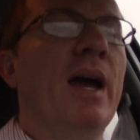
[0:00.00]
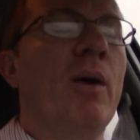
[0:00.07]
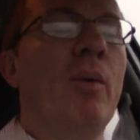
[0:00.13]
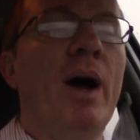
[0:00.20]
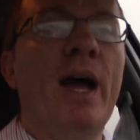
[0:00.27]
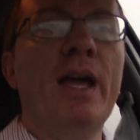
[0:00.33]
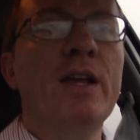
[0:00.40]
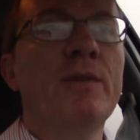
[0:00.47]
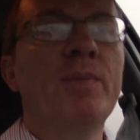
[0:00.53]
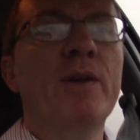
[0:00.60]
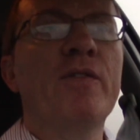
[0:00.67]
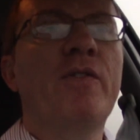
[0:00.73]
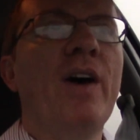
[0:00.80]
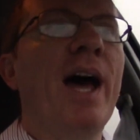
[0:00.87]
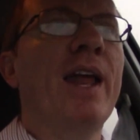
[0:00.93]
why he's
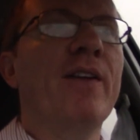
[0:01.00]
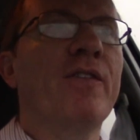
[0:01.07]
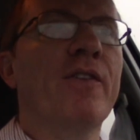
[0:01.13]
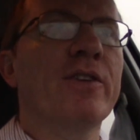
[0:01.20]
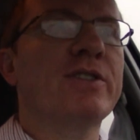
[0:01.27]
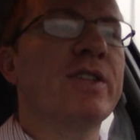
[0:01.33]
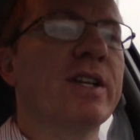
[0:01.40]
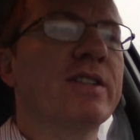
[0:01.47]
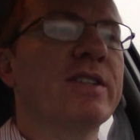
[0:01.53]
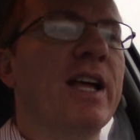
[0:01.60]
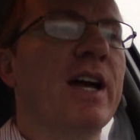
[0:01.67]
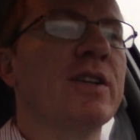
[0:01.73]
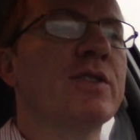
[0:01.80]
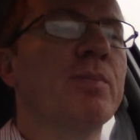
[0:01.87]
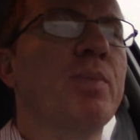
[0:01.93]
been fighting for
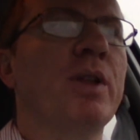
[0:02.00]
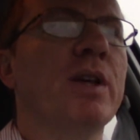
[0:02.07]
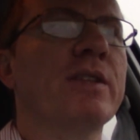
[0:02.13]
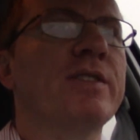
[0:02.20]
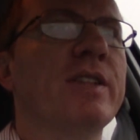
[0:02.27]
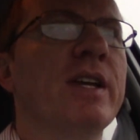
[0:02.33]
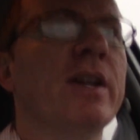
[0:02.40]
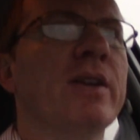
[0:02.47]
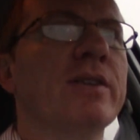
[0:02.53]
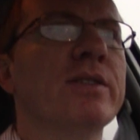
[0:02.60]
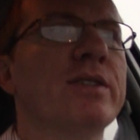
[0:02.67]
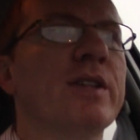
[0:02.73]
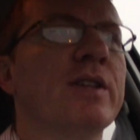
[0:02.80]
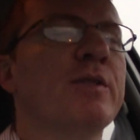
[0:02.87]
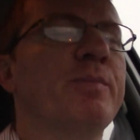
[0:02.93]
6,000 plus
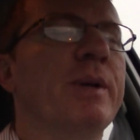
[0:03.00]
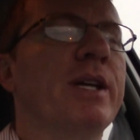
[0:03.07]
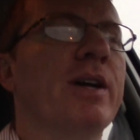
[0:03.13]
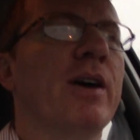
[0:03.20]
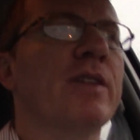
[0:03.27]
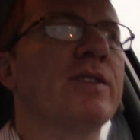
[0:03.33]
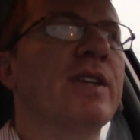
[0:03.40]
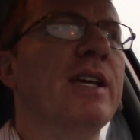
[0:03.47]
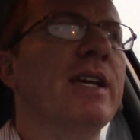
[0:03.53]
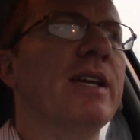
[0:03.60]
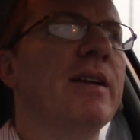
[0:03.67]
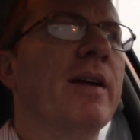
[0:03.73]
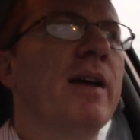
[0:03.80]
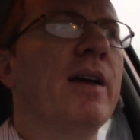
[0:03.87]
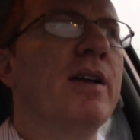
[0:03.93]
years is because
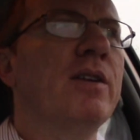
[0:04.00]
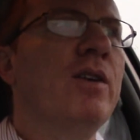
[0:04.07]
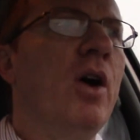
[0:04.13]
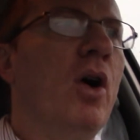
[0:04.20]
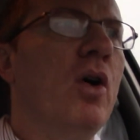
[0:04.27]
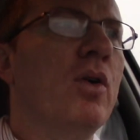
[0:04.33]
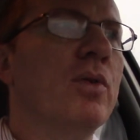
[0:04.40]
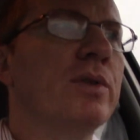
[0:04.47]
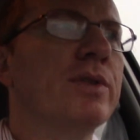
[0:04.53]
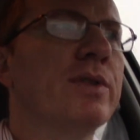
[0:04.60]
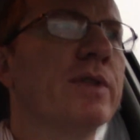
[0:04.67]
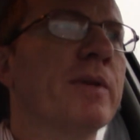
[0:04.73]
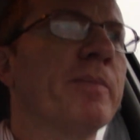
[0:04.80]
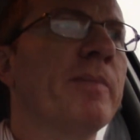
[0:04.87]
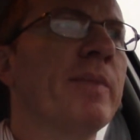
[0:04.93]
he
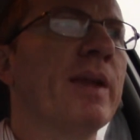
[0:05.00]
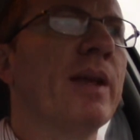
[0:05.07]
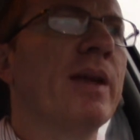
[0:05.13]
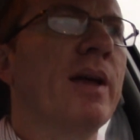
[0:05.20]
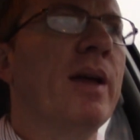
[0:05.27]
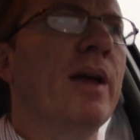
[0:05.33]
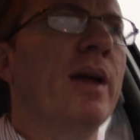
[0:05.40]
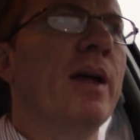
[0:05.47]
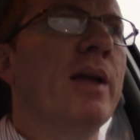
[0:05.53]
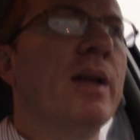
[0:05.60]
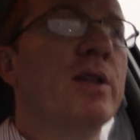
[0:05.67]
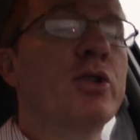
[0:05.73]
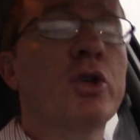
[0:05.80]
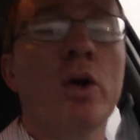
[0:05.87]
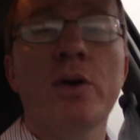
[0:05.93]
knows
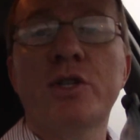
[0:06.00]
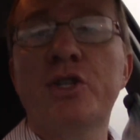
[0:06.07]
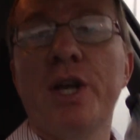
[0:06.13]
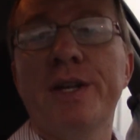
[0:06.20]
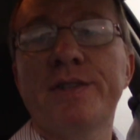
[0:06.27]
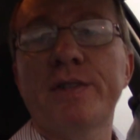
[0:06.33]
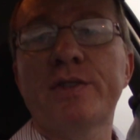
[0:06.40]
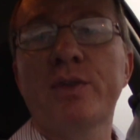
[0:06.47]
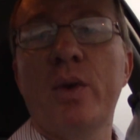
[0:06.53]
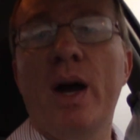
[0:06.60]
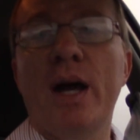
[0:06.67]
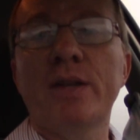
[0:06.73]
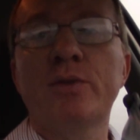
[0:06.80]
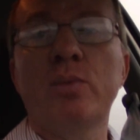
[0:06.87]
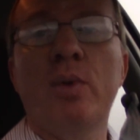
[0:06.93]
it's sure Jesus
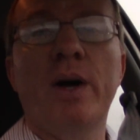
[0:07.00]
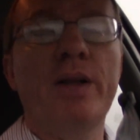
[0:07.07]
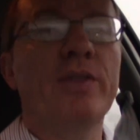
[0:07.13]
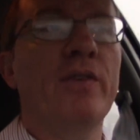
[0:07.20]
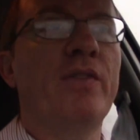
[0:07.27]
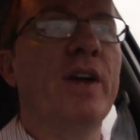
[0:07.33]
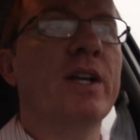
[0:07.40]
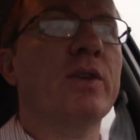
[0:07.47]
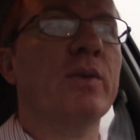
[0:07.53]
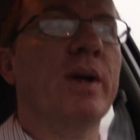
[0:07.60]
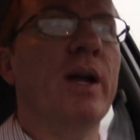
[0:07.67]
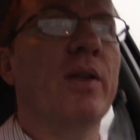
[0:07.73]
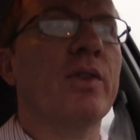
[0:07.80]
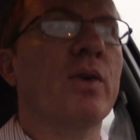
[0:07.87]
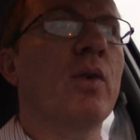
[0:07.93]
Christ won the
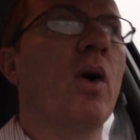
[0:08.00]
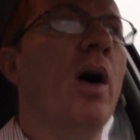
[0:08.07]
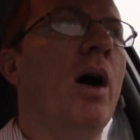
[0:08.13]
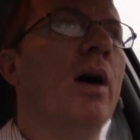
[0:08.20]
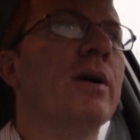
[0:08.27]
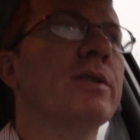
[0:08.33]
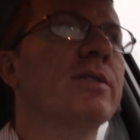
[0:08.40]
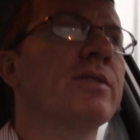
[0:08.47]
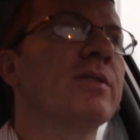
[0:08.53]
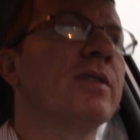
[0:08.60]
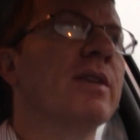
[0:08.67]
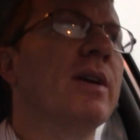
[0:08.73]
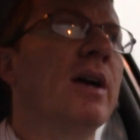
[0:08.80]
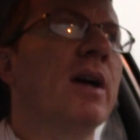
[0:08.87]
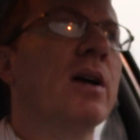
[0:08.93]
victory on the cross,
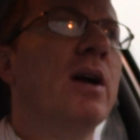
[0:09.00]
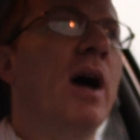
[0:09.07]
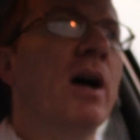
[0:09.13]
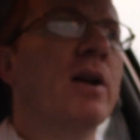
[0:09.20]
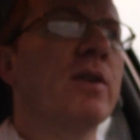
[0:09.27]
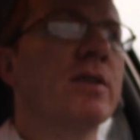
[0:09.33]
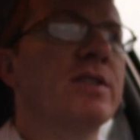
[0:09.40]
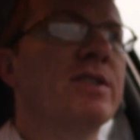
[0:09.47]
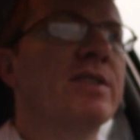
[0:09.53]
conquered